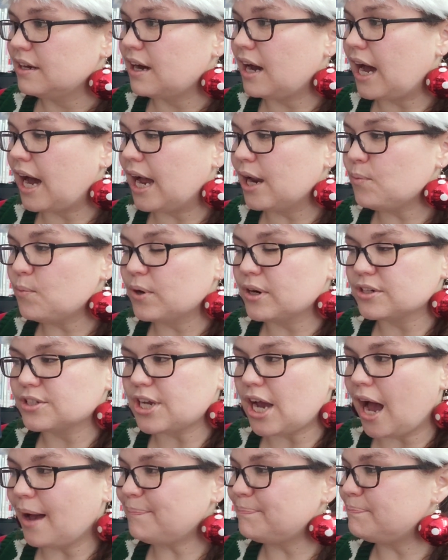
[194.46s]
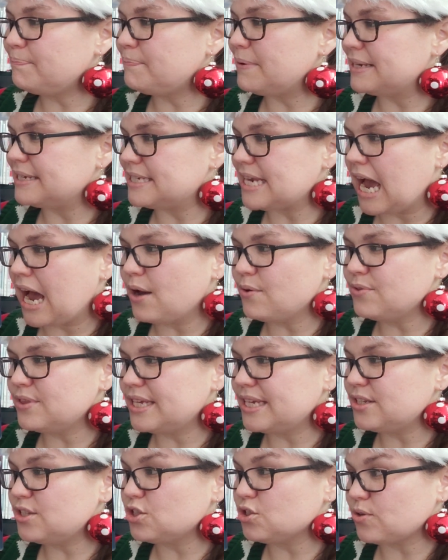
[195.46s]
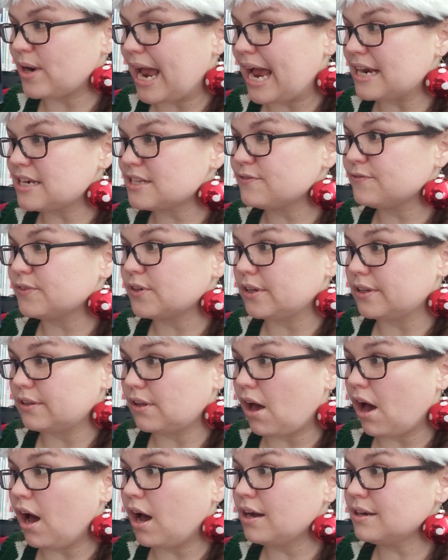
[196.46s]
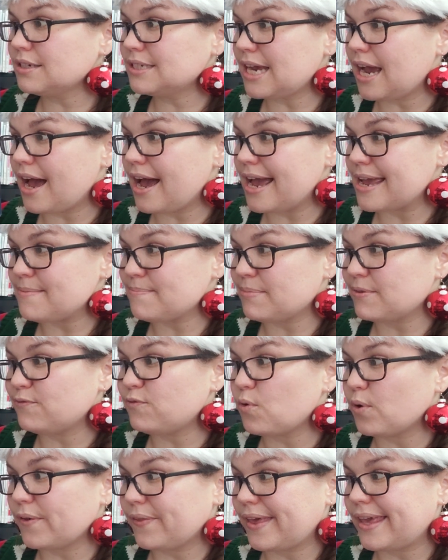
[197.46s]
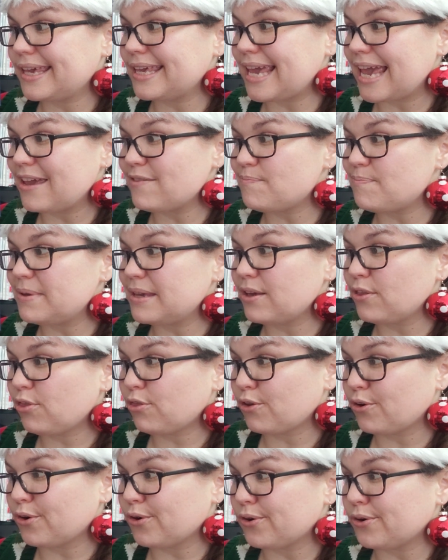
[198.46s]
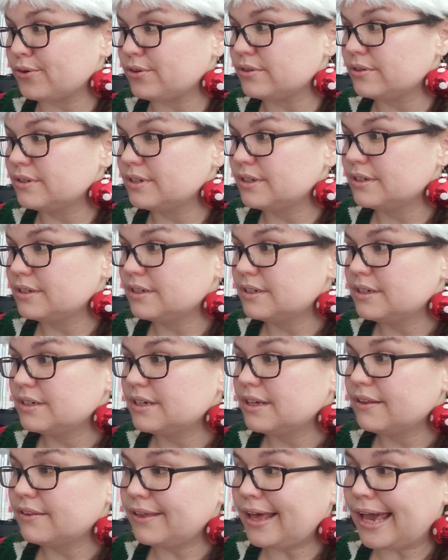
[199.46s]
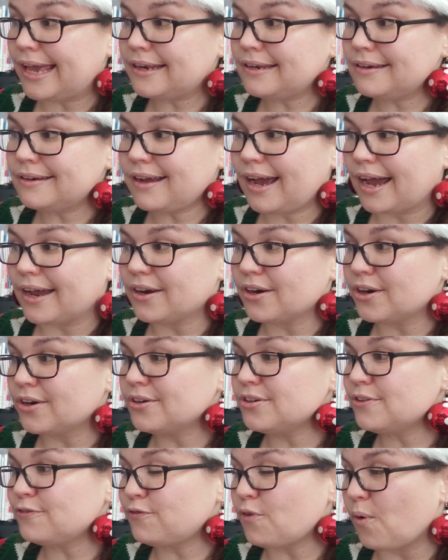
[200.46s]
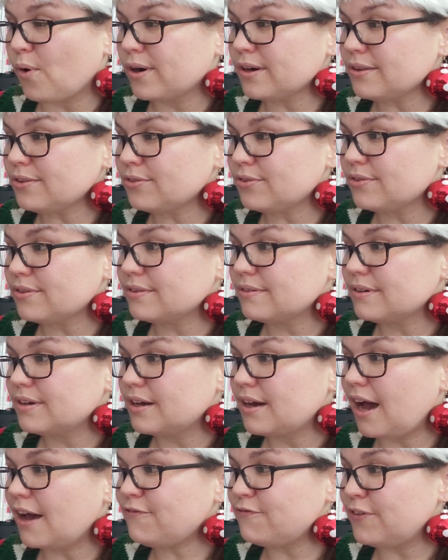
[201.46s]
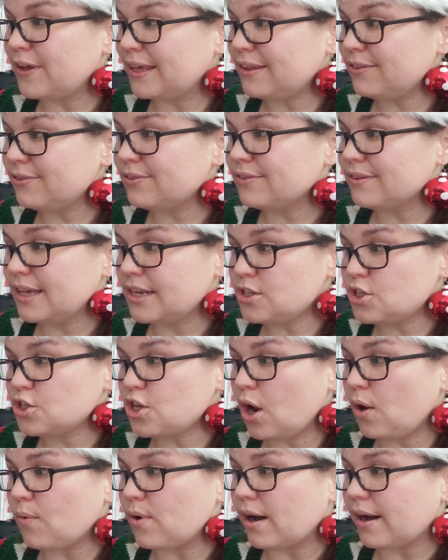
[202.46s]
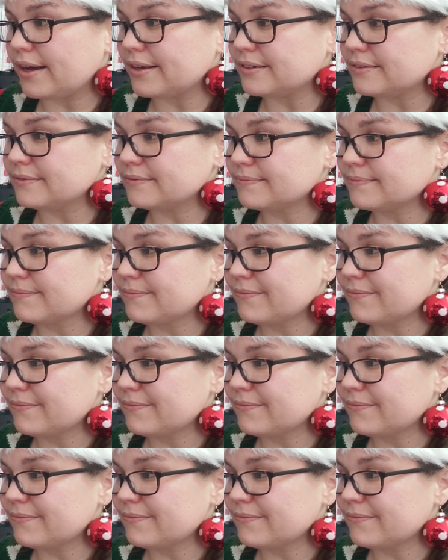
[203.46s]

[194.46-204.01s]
I worked up and down these tracks for a long time before they gave me a 3rd. Then I earned a 4th, a 5th, and so on."